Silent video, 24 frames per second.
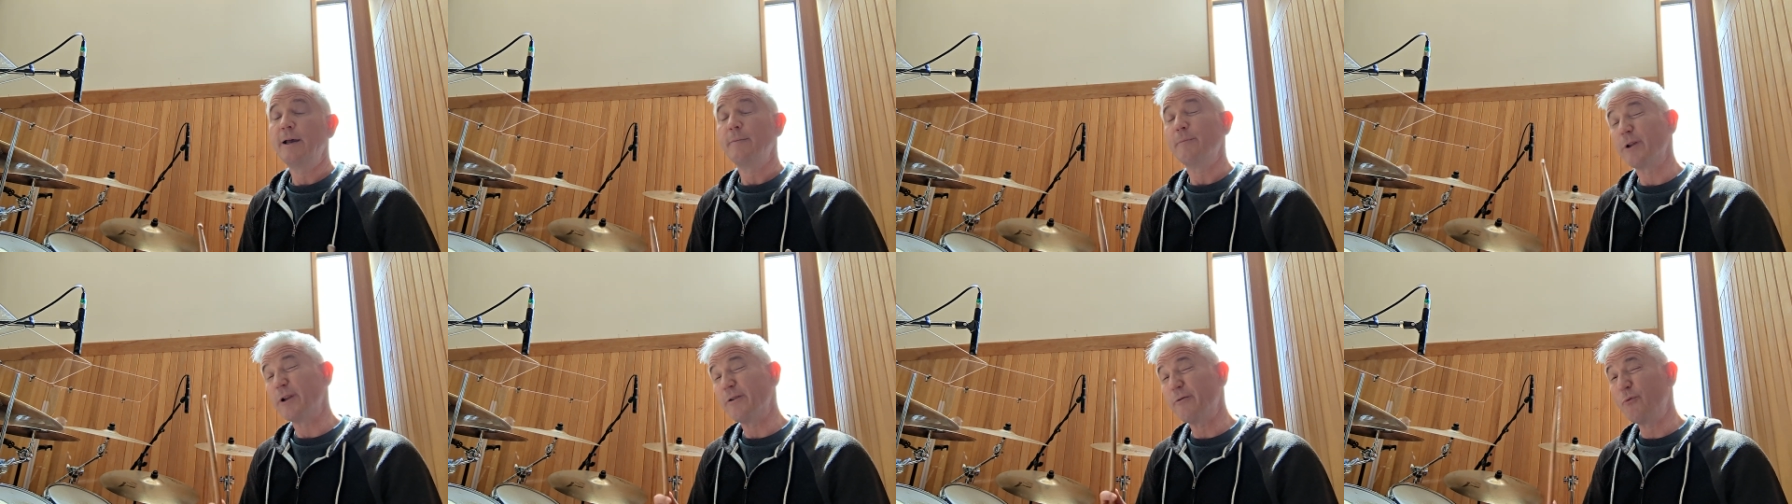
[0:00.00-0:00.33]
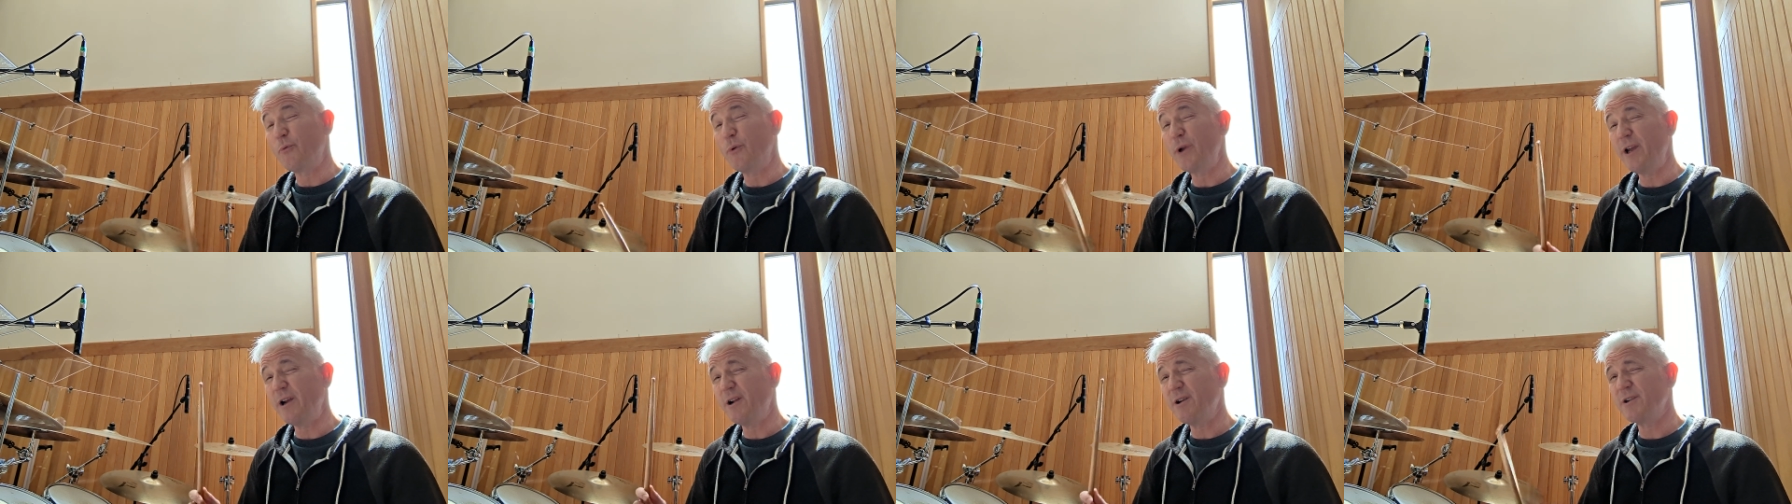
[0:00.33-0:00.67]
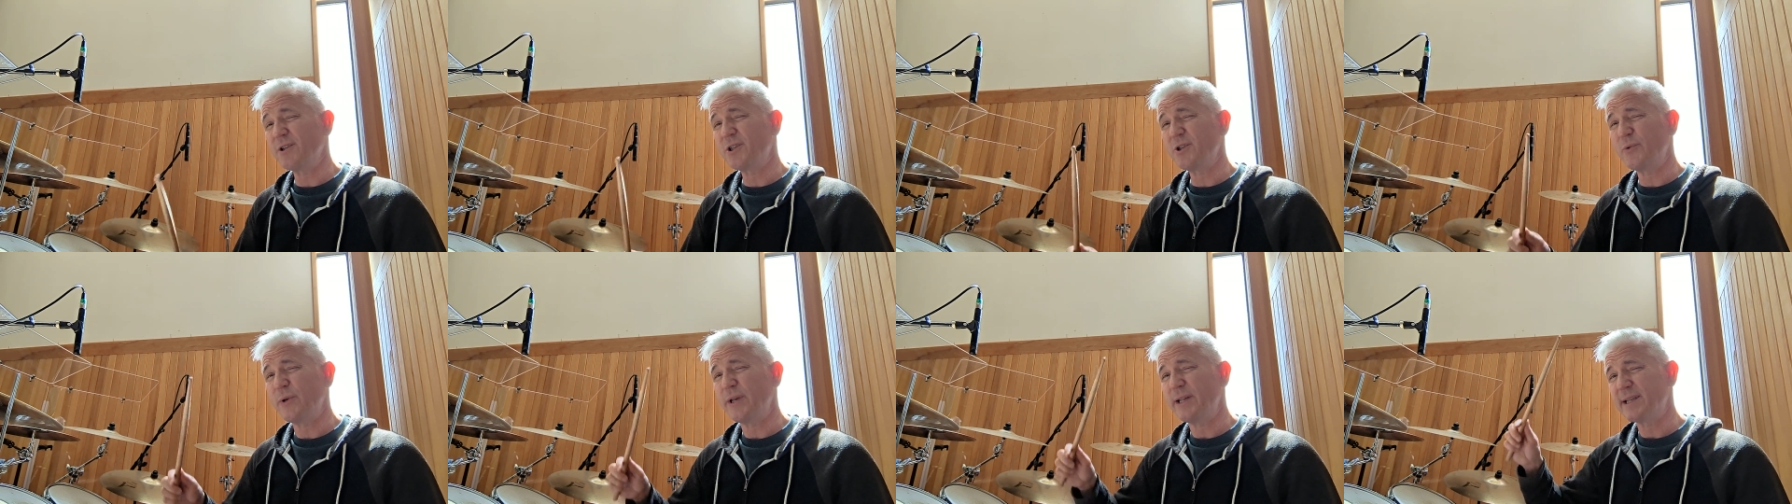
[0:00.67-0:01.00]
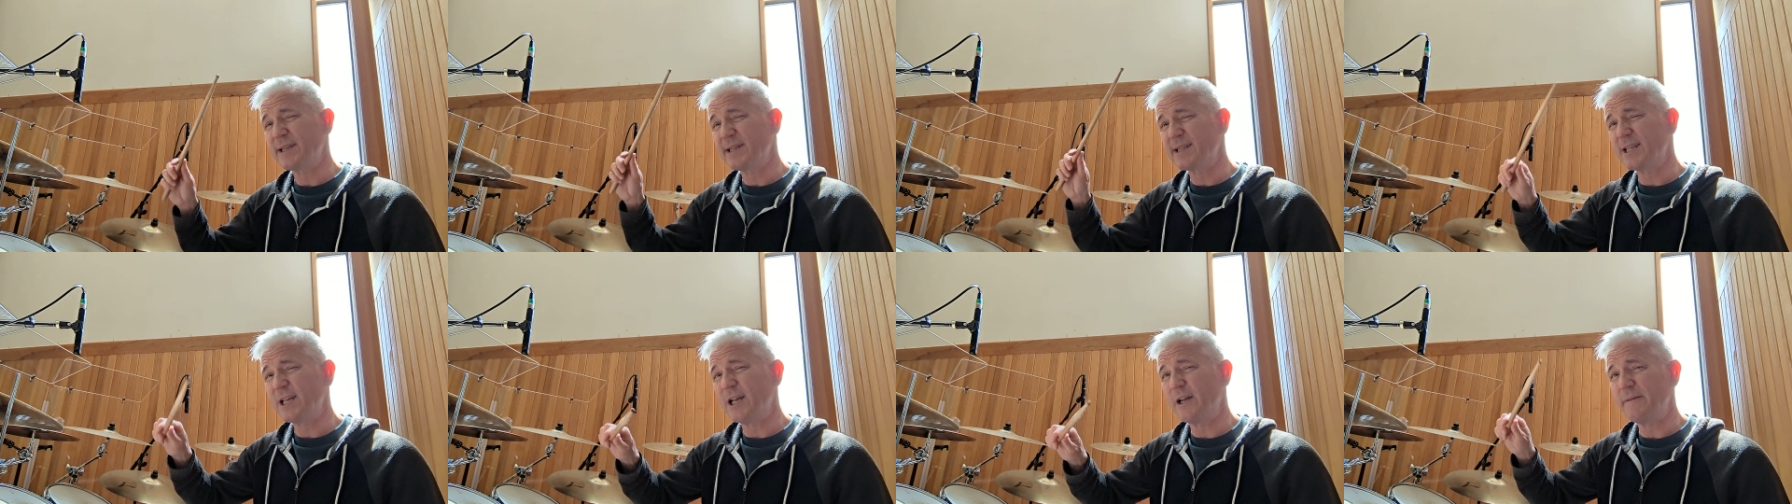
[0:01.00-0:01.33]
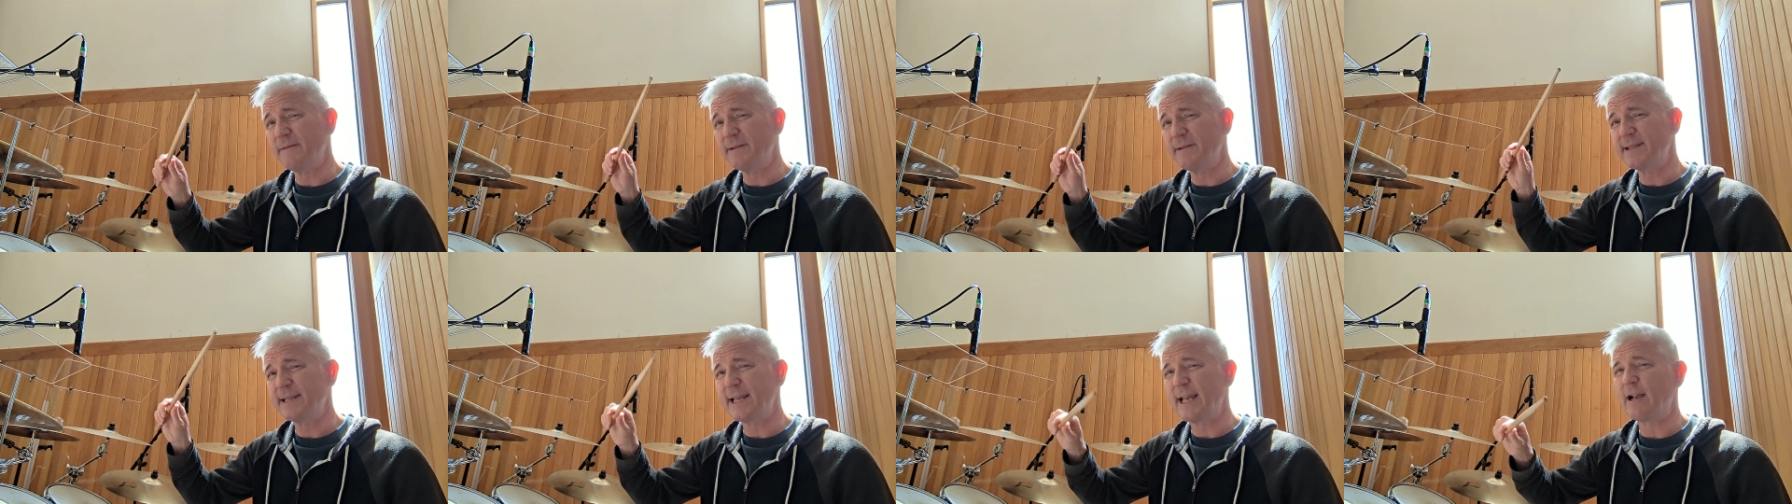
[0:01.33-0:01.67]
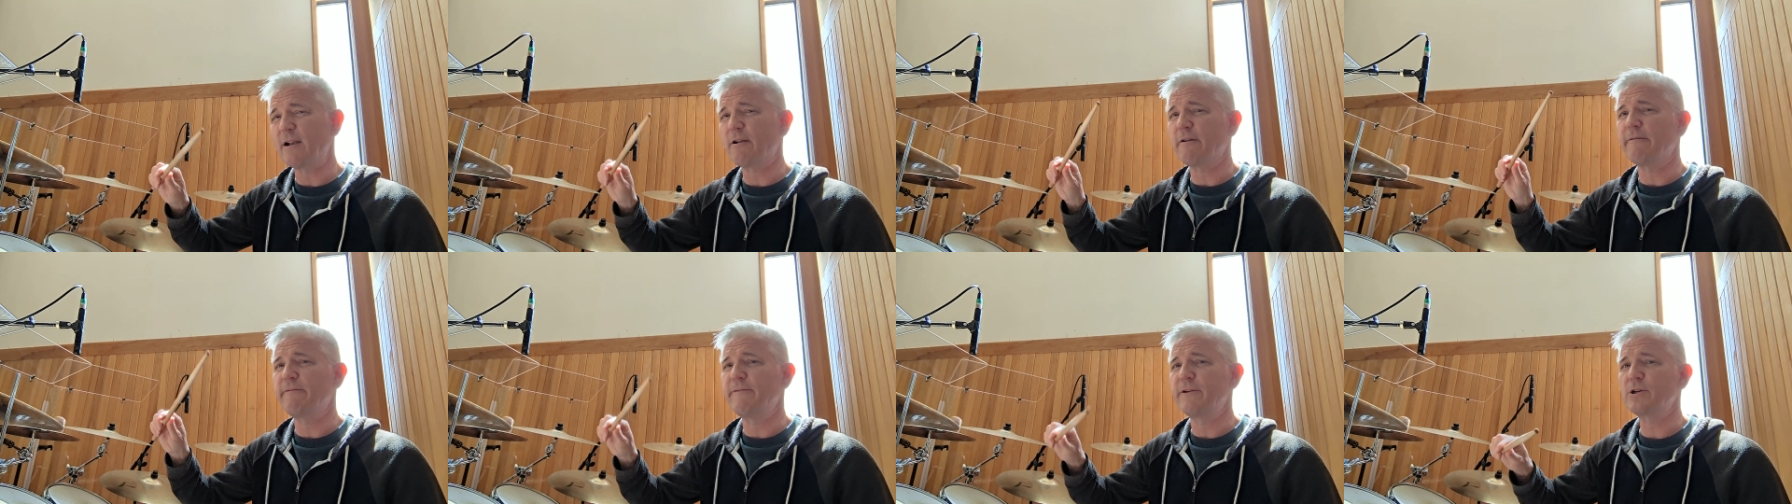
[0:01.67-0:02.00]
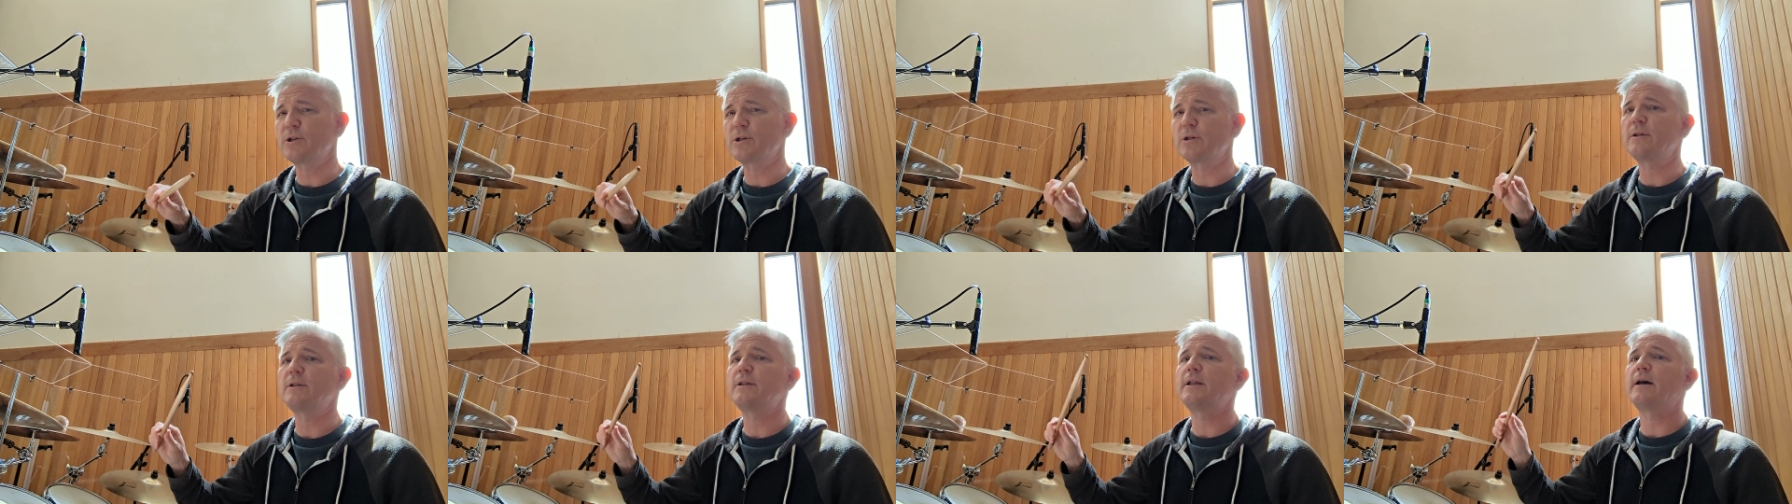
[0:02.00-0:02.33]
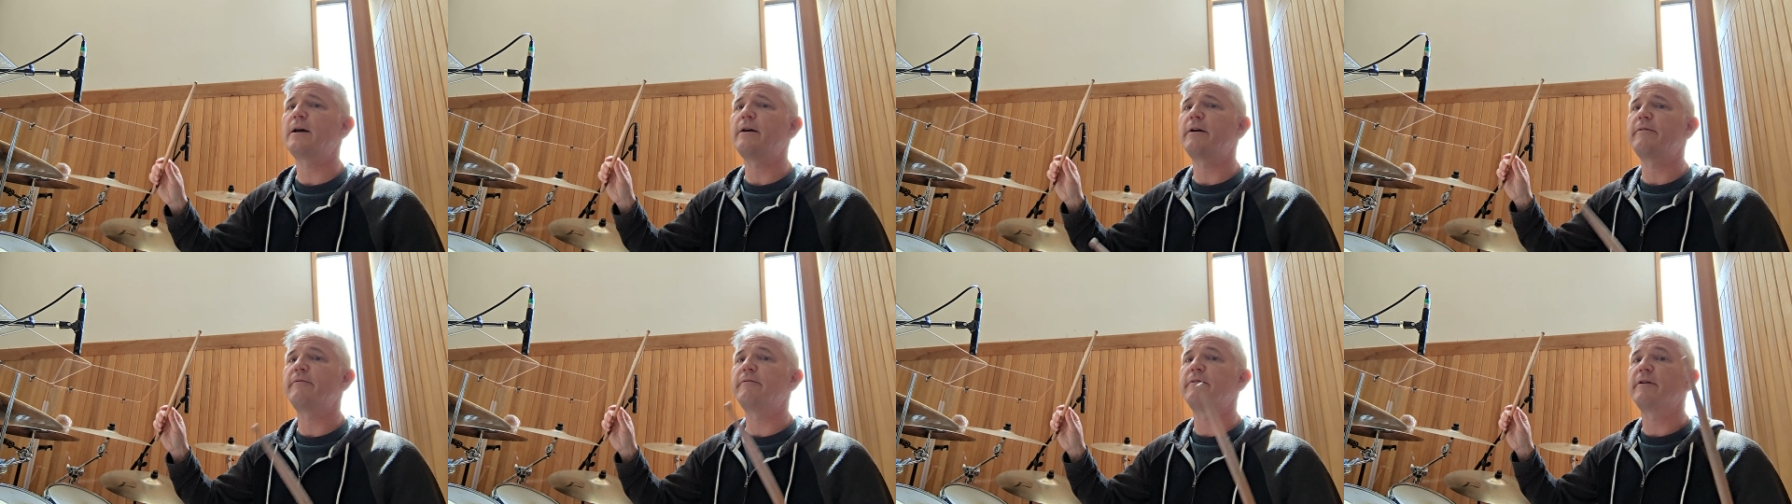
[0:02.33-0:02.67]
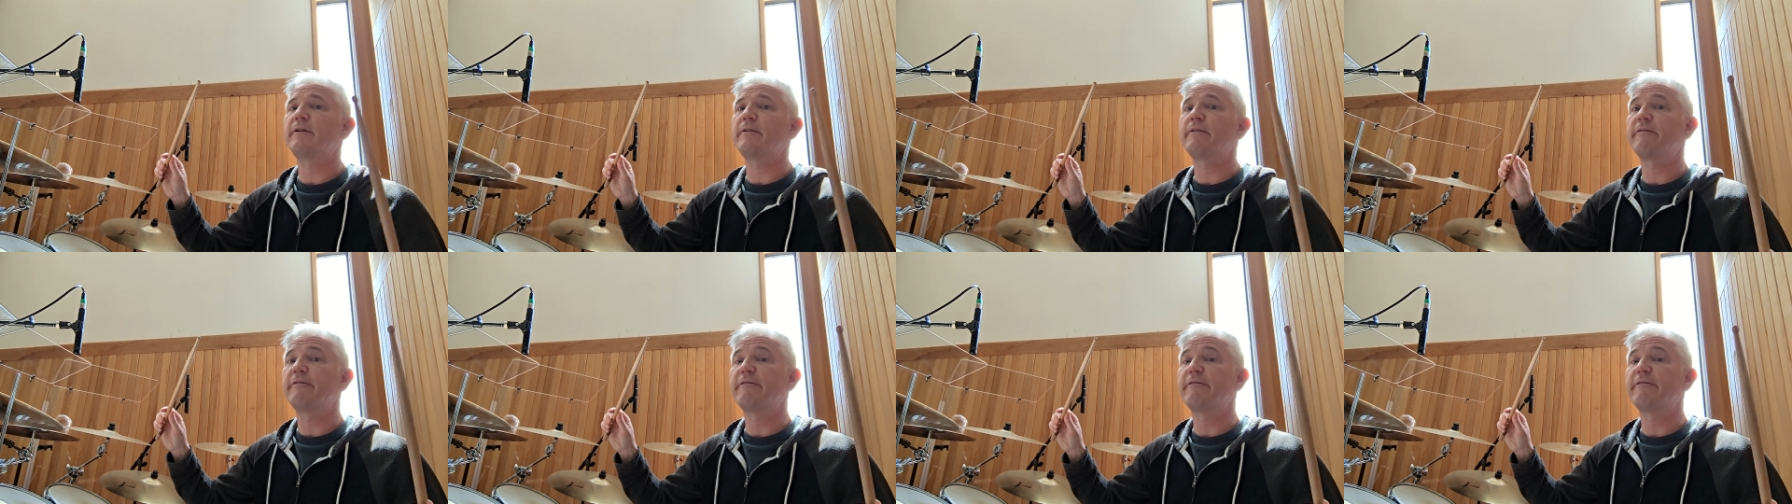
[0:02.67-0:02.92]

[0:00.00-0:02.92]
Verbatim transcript: But if we aren't doing self-sacrificial love